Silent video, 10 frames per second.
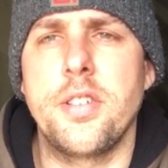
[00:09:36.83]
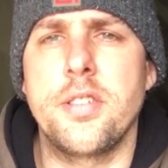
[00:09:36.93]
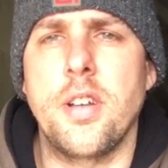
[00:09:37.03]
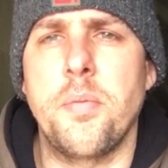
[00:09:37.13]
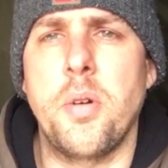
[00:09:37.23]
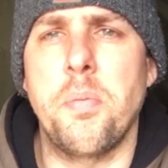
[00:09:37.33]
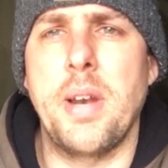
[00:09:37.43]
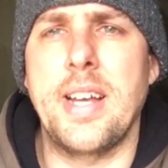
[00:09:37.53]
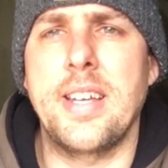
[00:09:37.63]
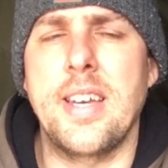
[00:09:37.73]
so I'm not
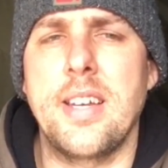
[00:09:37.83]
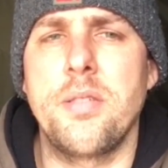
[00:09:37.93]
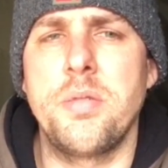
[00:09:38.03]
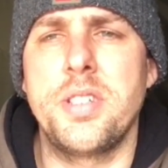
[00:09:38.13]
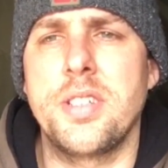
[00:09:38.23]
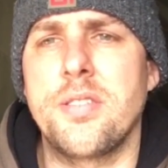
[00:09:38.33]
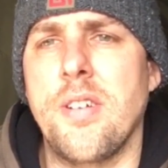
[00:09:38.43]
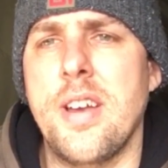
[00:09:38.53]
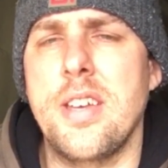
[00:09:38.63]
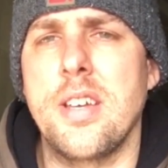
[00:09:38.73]
blanking, which is
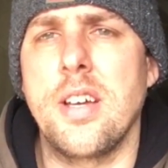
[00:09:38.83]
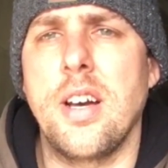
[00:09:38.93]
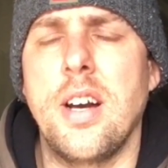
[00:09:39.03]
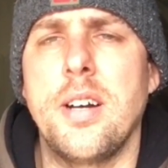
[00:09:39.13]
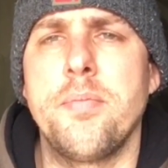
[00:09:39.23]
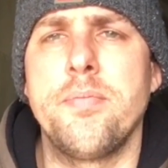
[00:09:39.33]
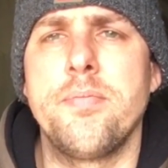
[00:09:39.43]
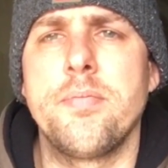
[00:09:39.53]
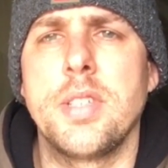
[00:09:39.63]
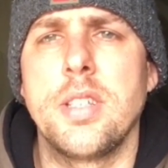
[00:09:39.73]
great.
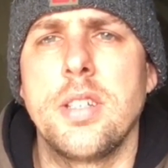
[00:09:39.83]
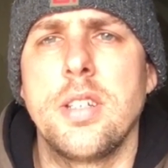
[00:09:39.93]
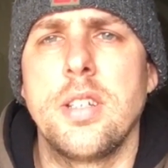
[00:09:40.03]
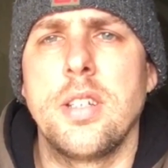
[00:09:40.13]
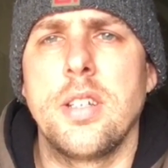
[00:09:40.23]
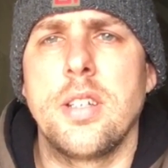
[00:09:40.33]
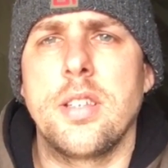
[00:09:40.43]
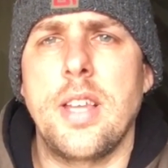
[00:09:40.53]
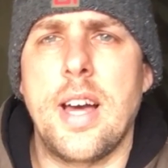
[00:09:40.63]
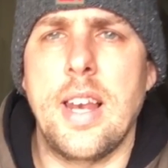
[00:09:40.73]

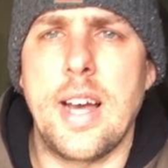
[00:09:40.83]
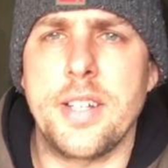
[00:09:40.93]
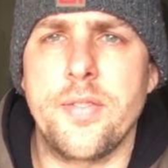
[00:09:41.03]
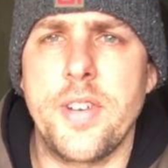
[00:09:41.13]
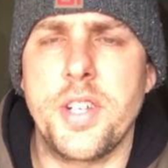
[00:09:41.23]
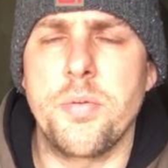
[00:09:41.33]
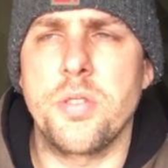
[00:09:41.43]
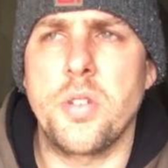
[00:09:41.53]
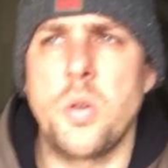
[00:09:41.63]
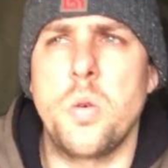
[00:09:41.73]
That last fish
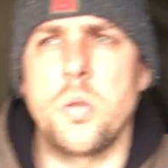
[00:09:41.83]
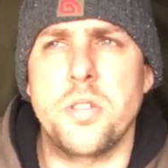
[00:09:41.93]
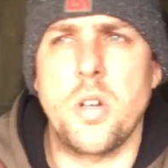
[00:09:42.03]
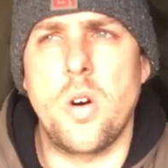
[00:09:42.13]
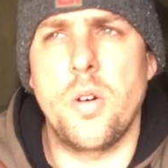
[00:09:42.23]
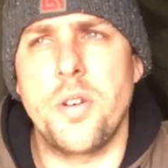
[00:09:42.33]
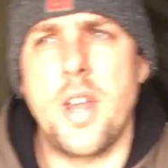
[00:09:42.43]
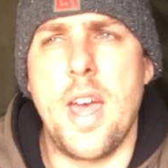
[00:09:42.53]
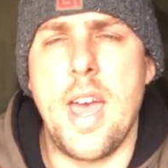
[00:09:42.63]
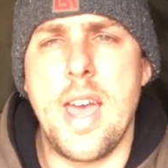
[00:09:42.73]
was caught on
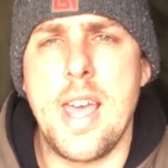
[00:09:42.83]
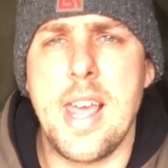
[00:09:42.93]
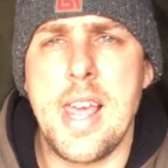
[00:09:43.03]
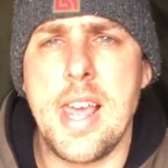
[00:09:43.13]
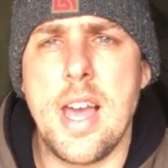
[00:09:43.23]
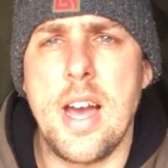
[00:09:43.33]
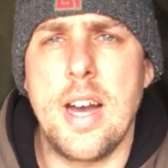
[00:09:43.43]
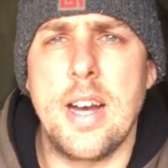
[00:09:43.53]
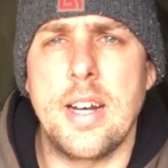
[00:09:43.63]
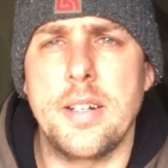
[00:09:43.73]
a
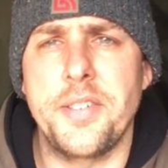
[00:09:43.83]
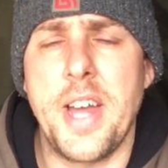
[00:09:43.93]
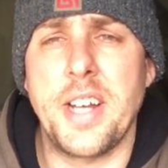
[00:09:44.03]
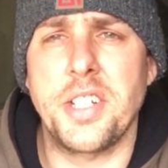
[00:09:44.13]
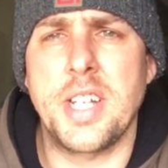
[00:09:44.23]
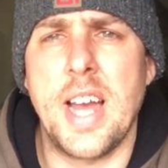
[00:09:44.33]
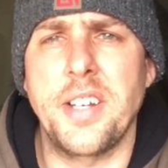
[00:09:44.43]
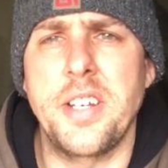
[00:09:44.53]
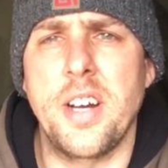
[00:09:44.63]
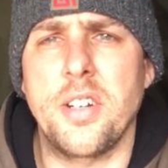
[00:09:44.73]
Nash
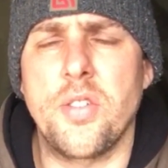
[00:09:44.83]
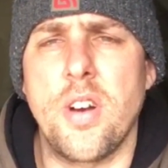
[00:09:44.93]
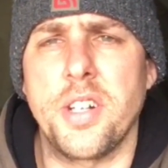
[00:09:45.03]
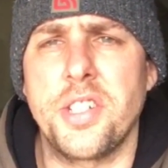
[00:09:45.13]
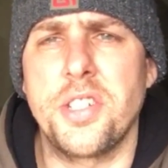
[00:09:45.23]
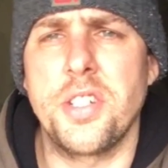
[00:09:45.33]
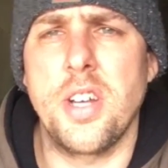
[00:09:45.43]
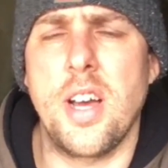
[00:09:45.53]
Candy Nut Crush,